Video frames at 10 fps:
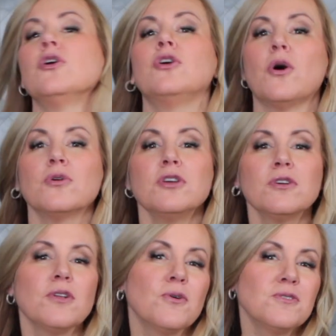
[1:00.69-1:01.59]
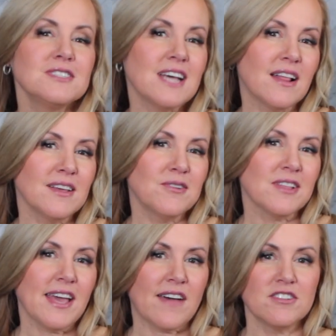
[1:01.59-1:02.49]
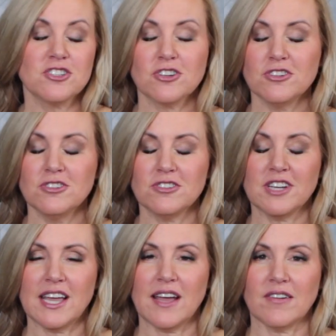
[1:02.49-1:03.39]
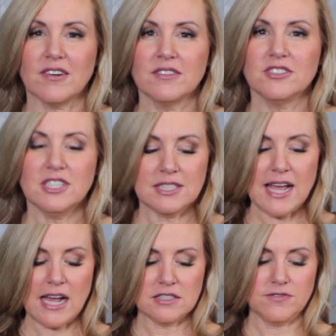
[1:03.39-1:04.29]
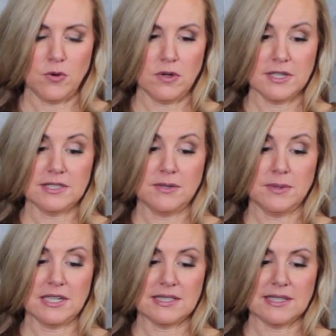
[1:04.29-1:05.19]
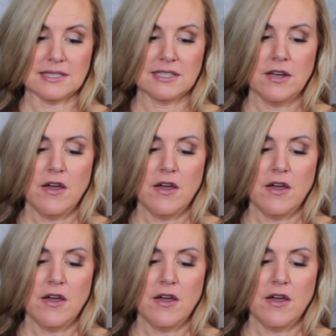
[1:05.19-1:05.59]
go to your local deli where they have a charcuterie counter. Just ask for, let's see, what is this?